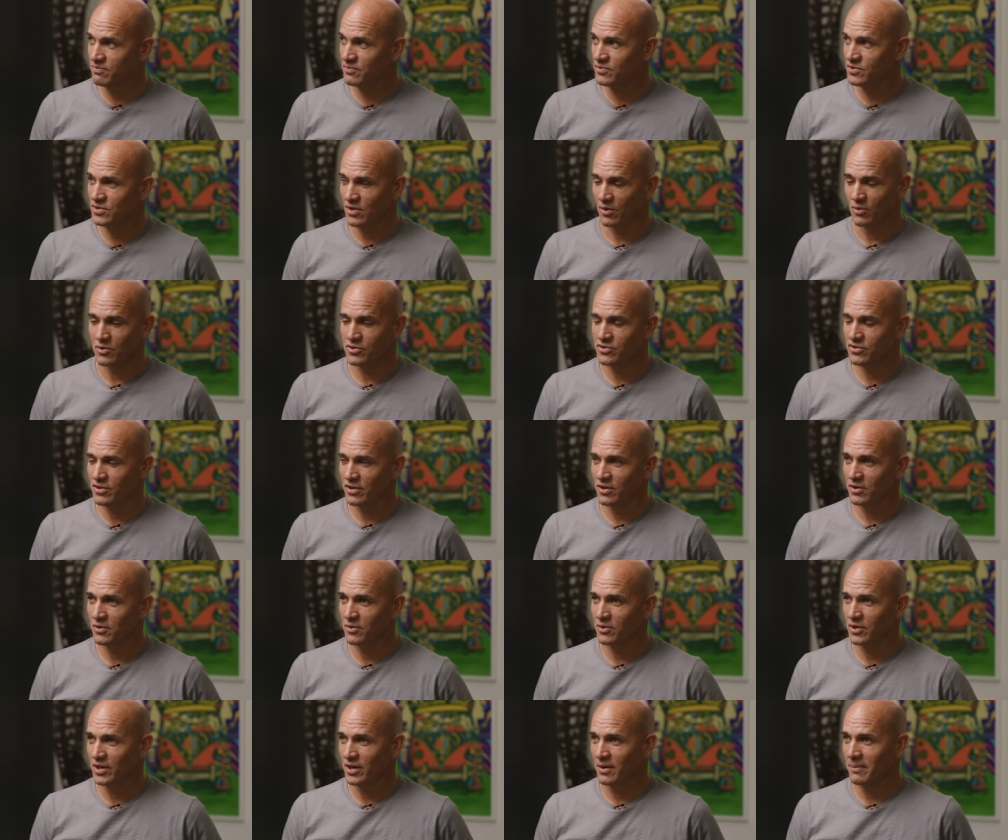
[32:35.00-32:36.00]
so and
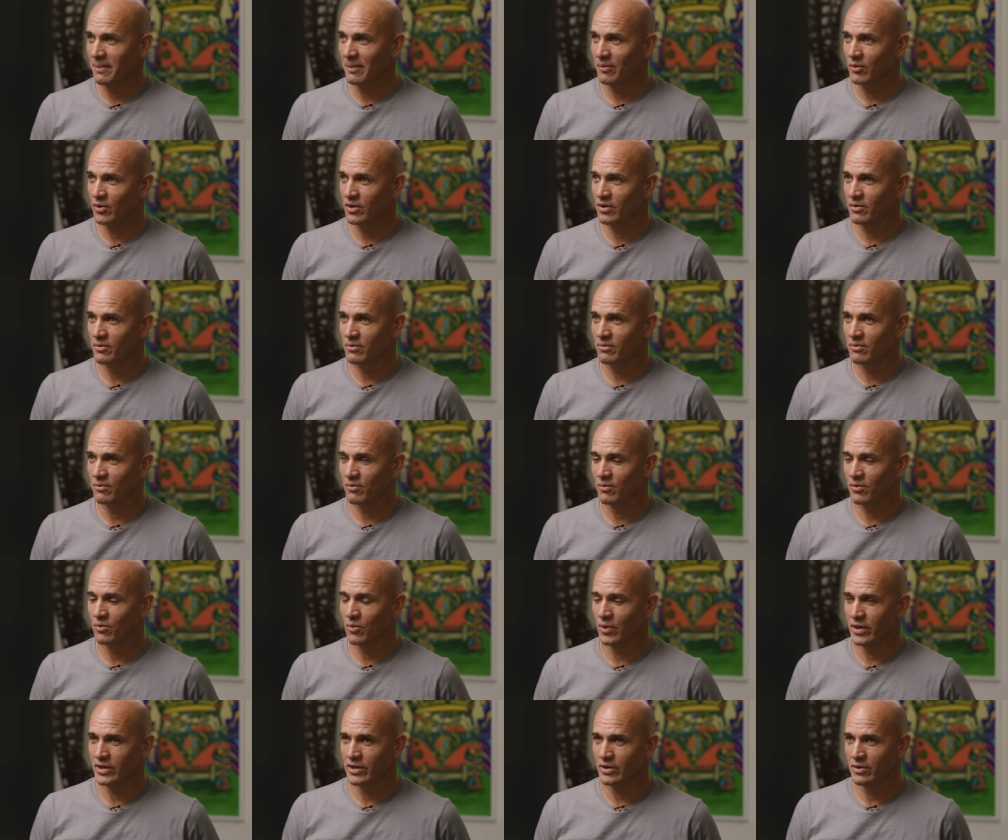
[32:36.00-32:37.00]
so. You know, I remember that
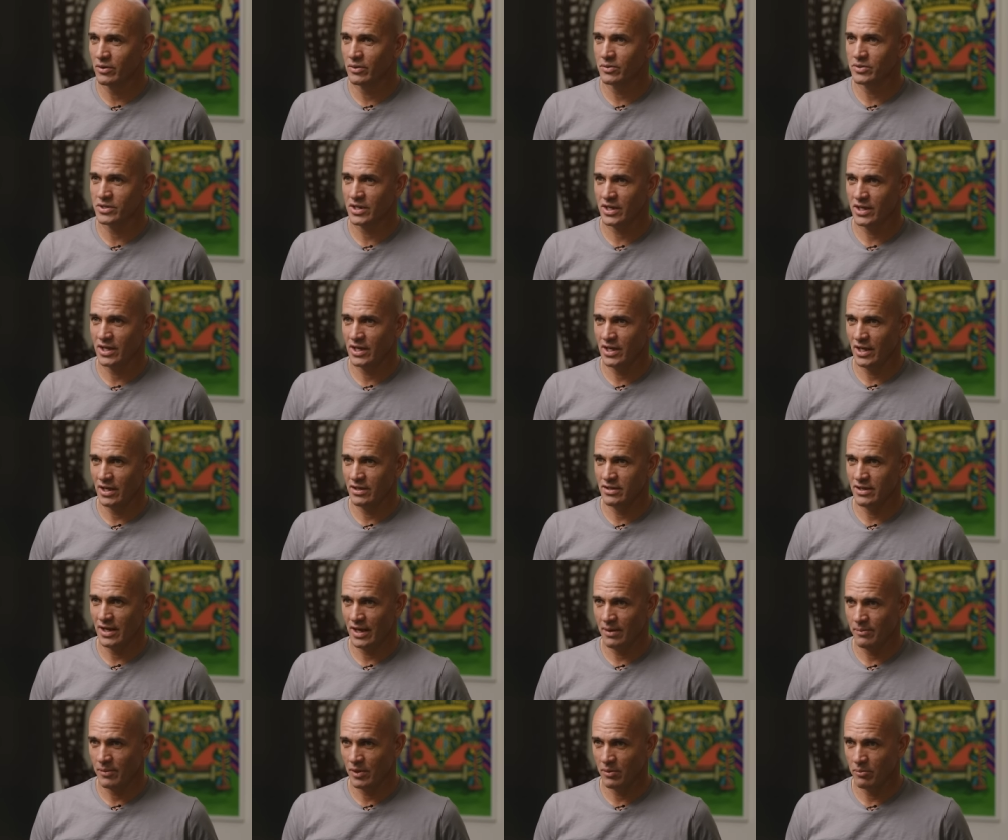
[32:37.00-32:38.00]
one year there was a kid named
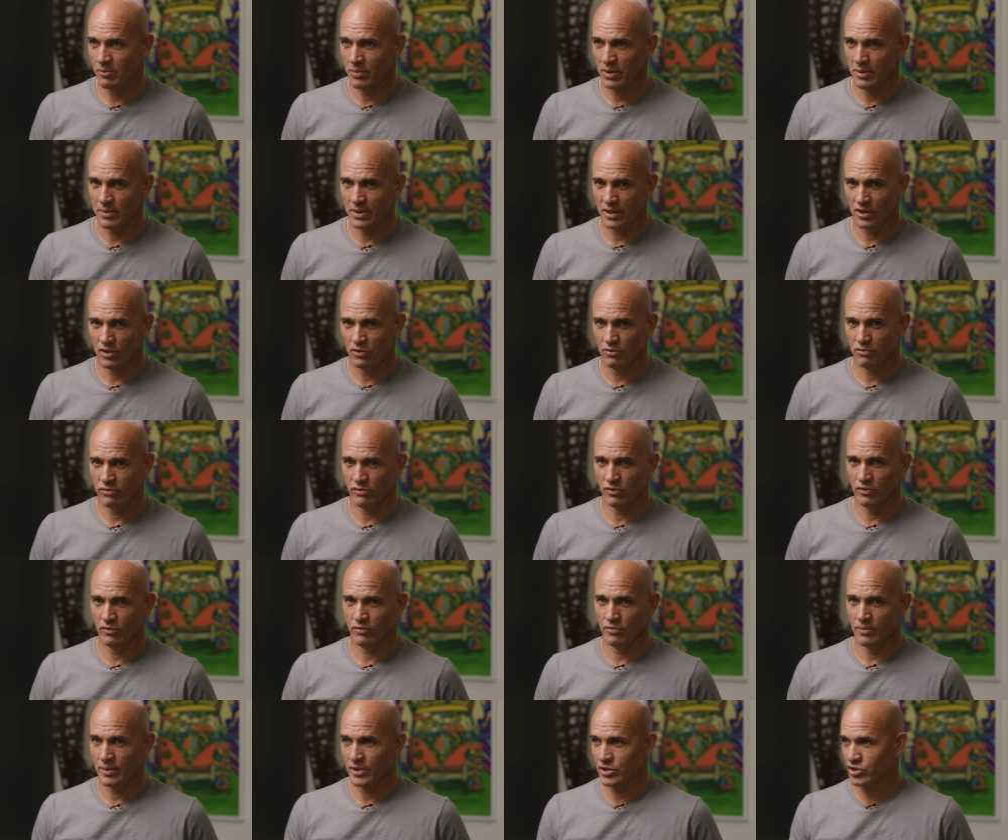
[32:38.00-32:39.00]
Damian Bibick who flew
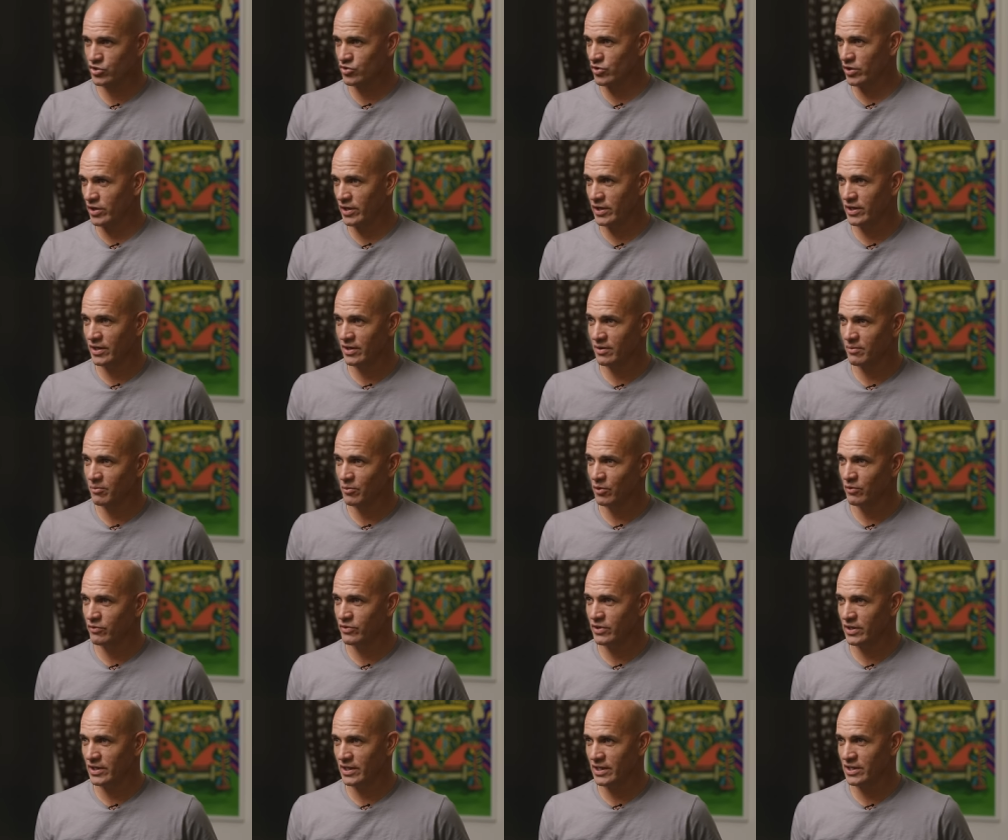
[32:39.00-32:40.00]
from Australia,
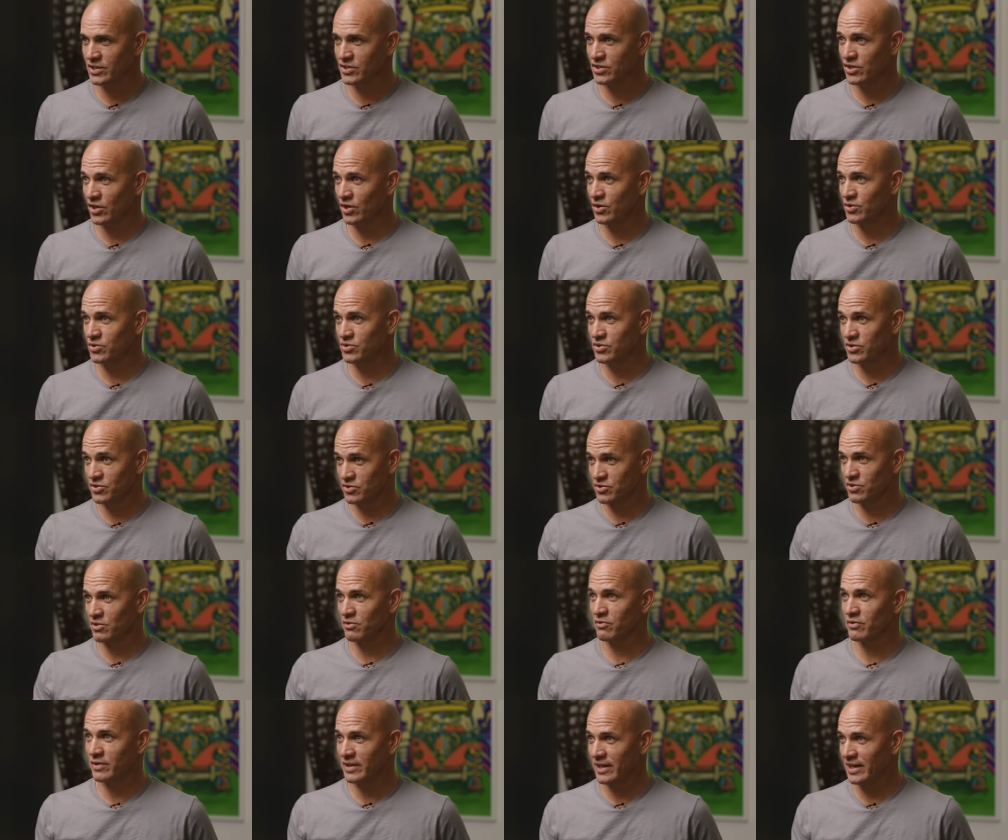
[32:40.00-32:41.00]
moved to the East Coast to
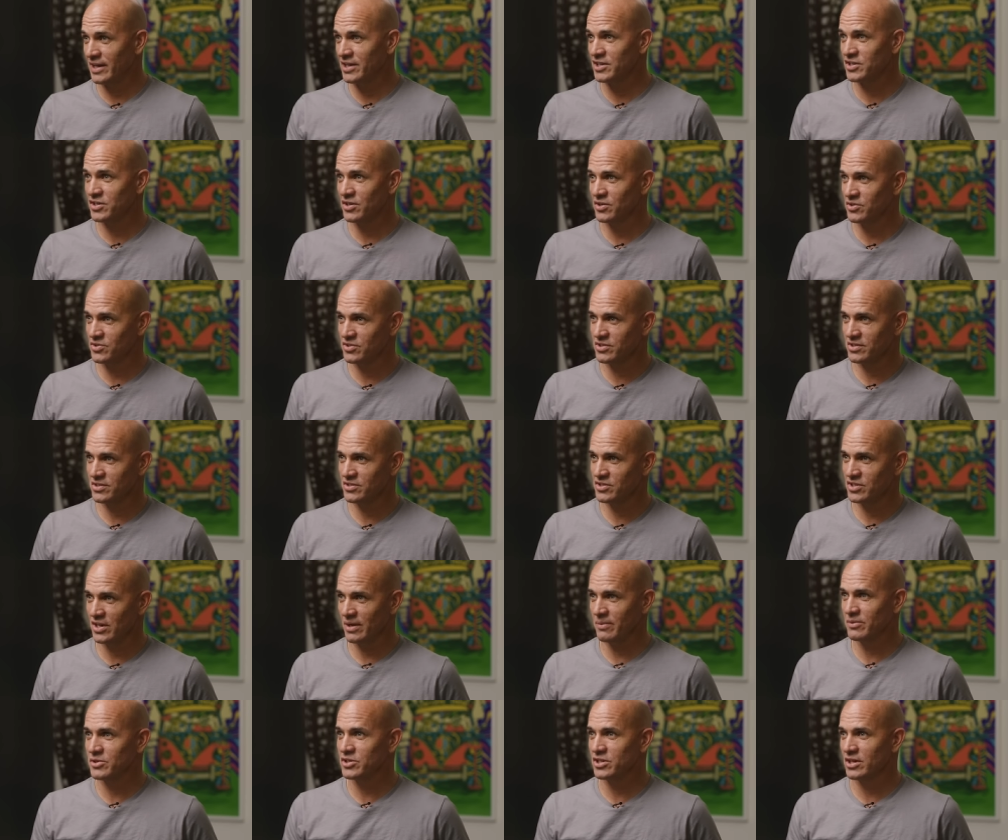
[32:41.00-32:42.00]
surf in that East Coast
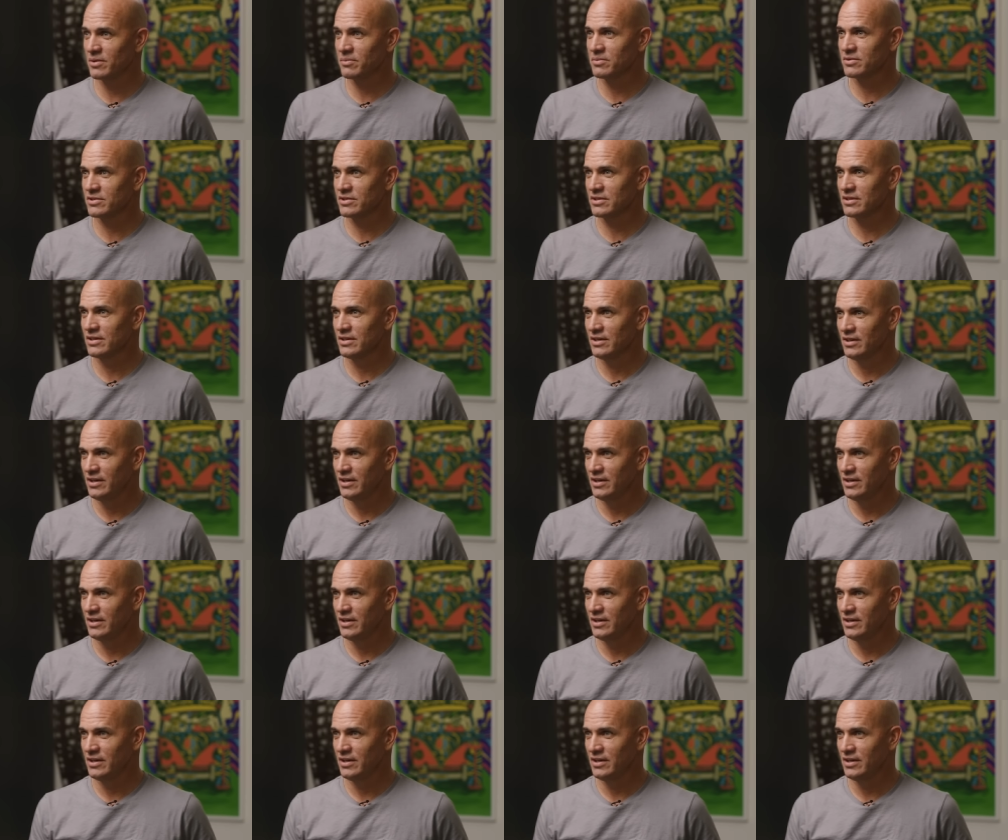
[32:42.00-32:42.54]
championships,